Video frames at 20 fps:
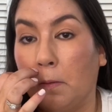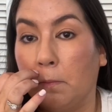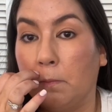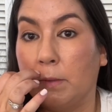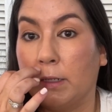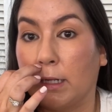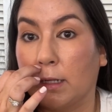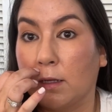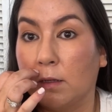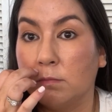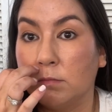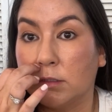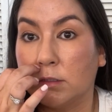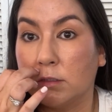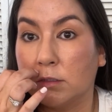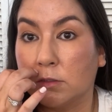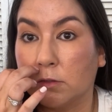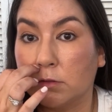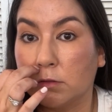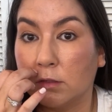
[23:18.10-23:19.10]
when it comes to
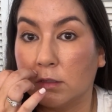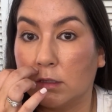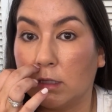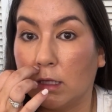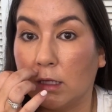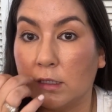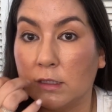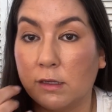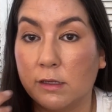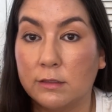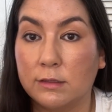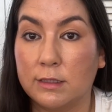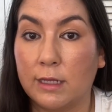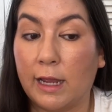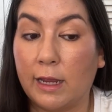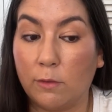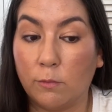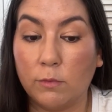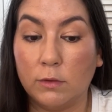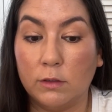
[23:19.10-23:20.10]
certain things,
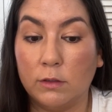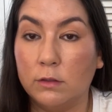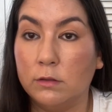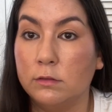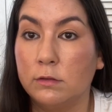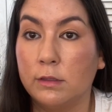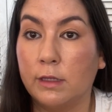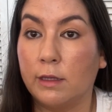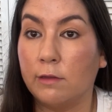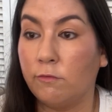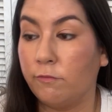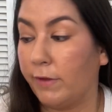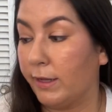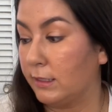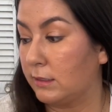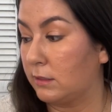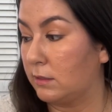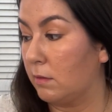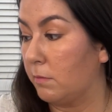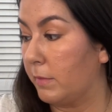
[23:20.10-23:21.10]
I will
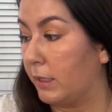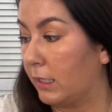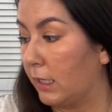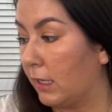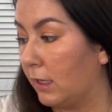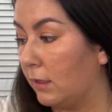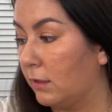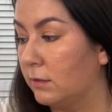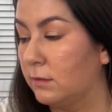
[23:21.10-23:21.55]
invest the money.